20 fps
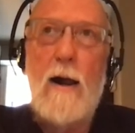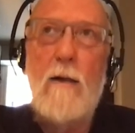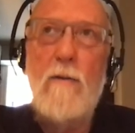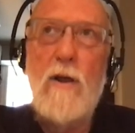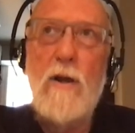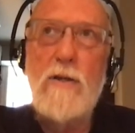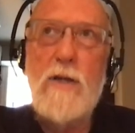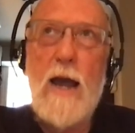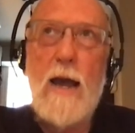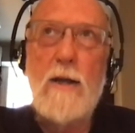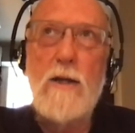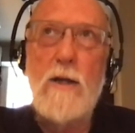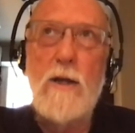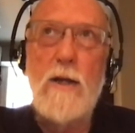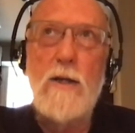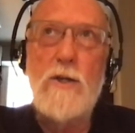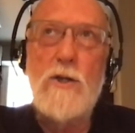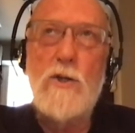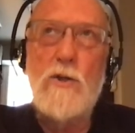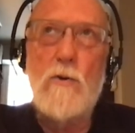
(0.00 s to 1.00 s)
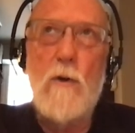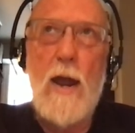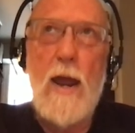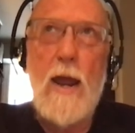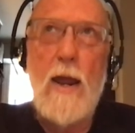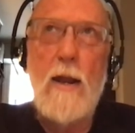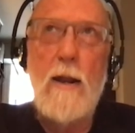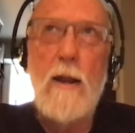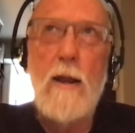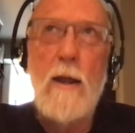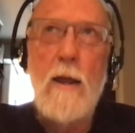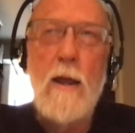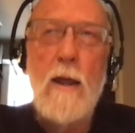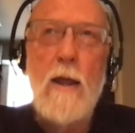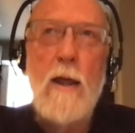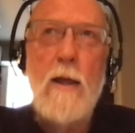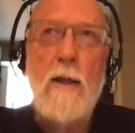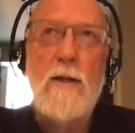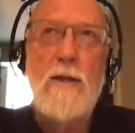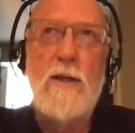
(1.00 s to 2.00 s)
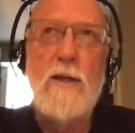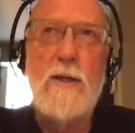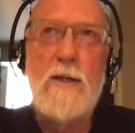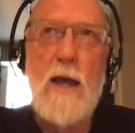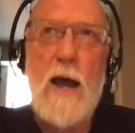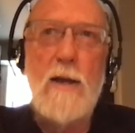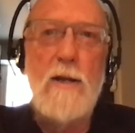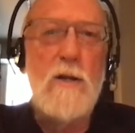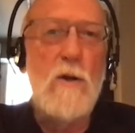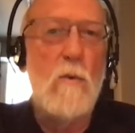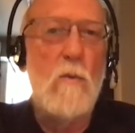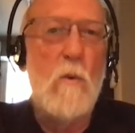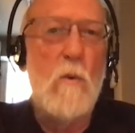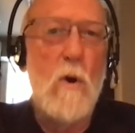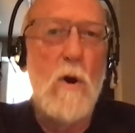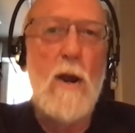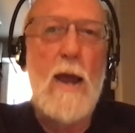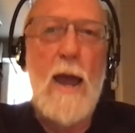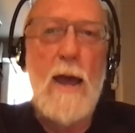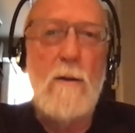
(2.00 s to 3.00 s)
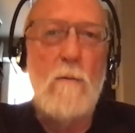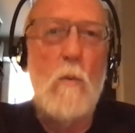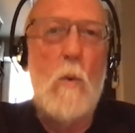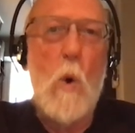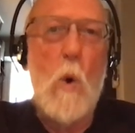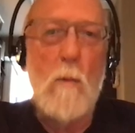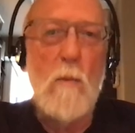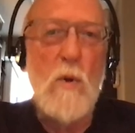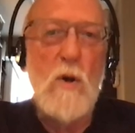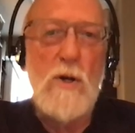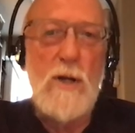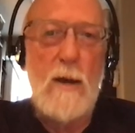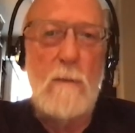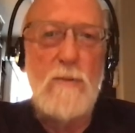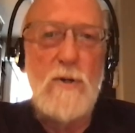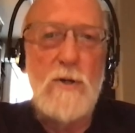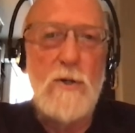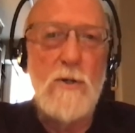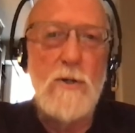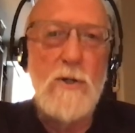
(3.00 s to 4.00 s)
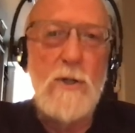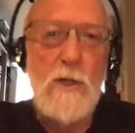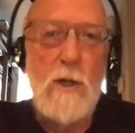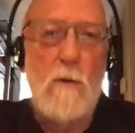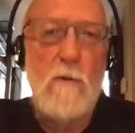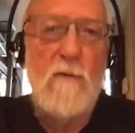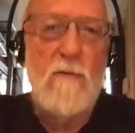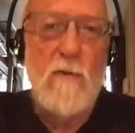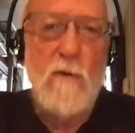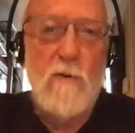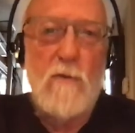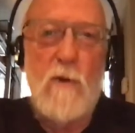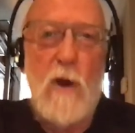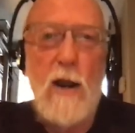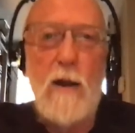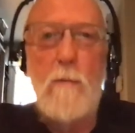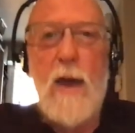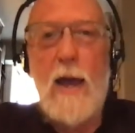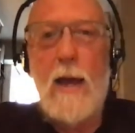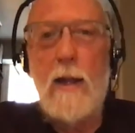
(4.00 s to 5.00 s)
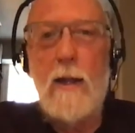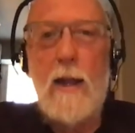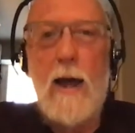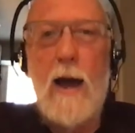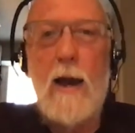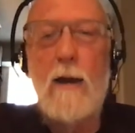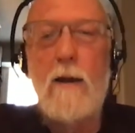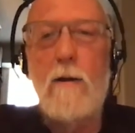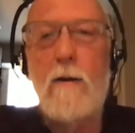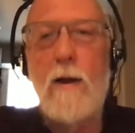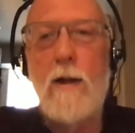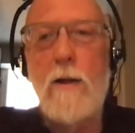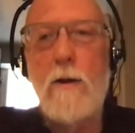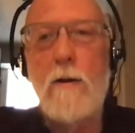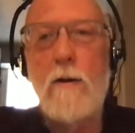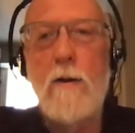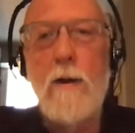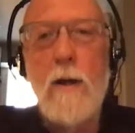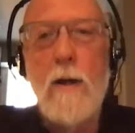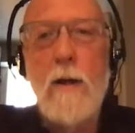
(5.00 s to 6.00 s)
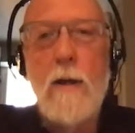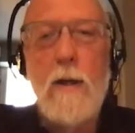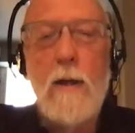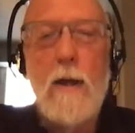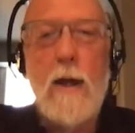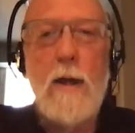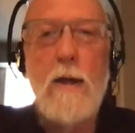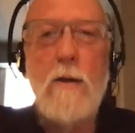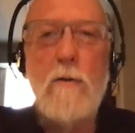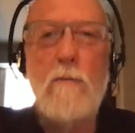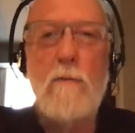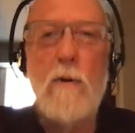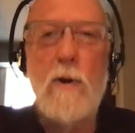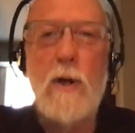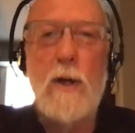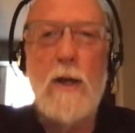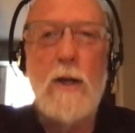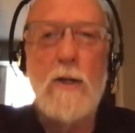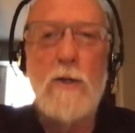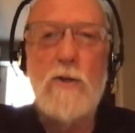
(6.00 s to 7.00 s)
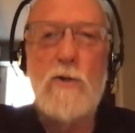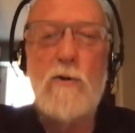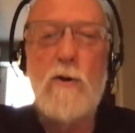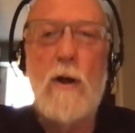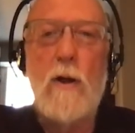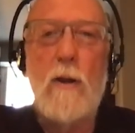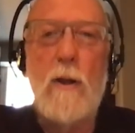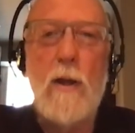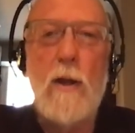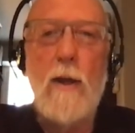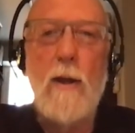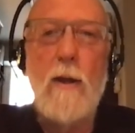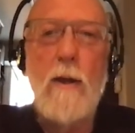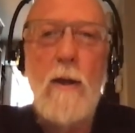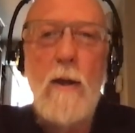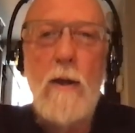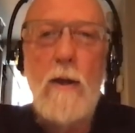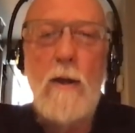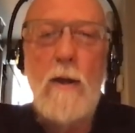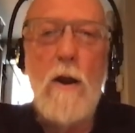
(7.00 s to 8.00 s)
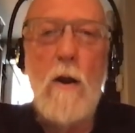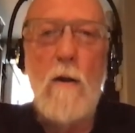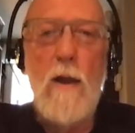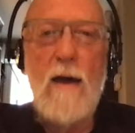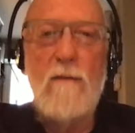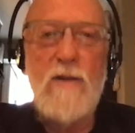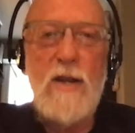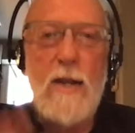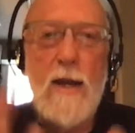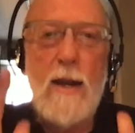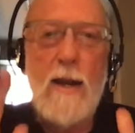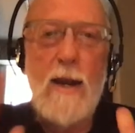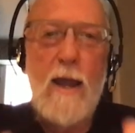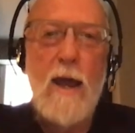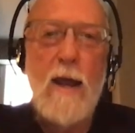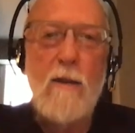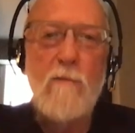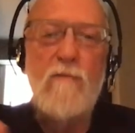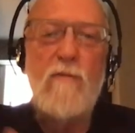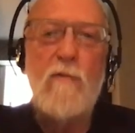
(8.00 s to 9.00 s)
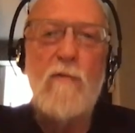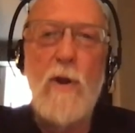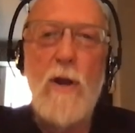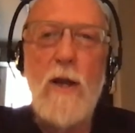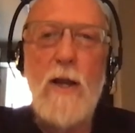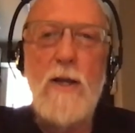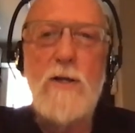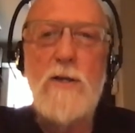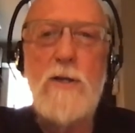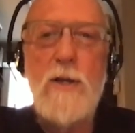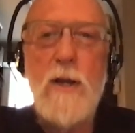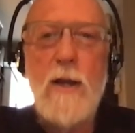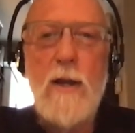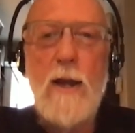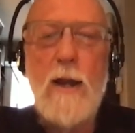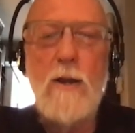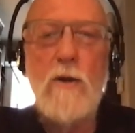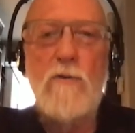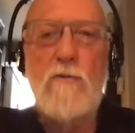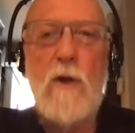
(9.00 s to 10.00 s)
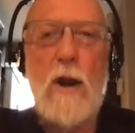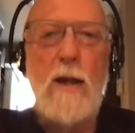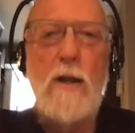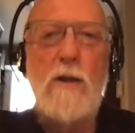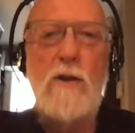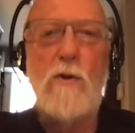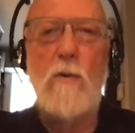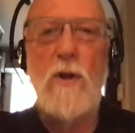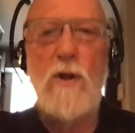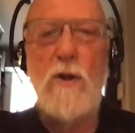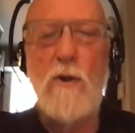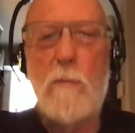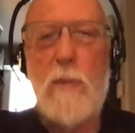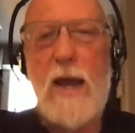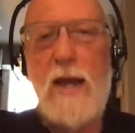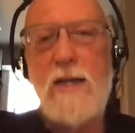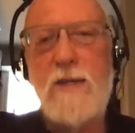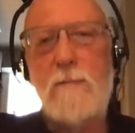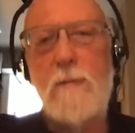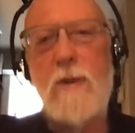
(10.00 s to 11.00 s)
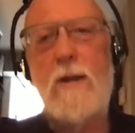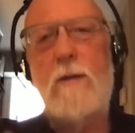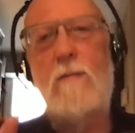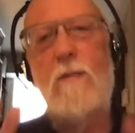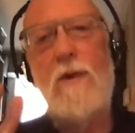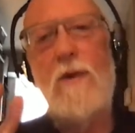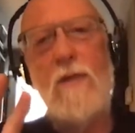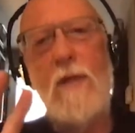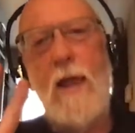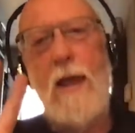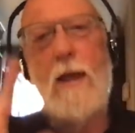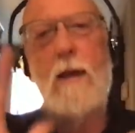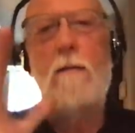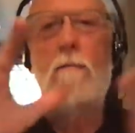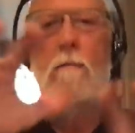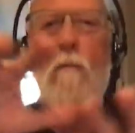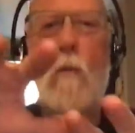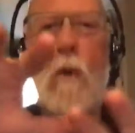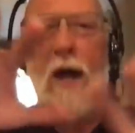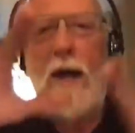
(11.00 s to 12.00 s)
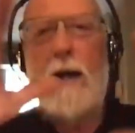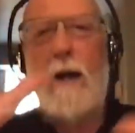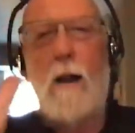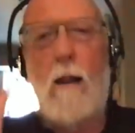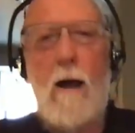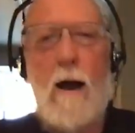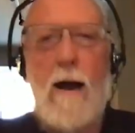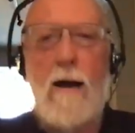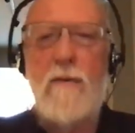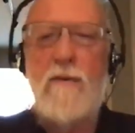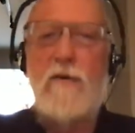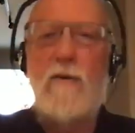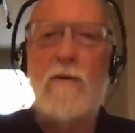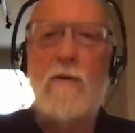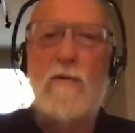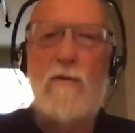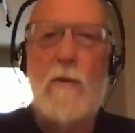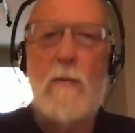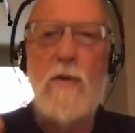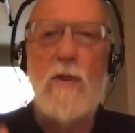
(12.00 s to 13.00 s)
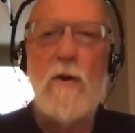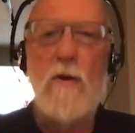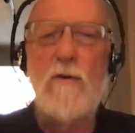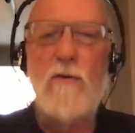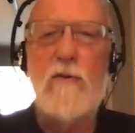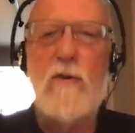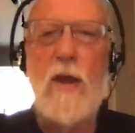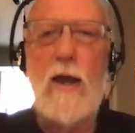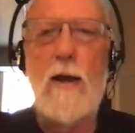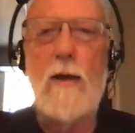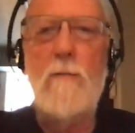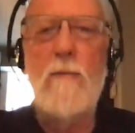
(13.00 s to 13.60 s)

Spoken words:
There's actually a strain designed to work at warmer temperatures. So if you're trying to make a lager and you really are struggling, you don't have a dedicated fridge, and you're trying to do it in your basement with like wet cloths or some of those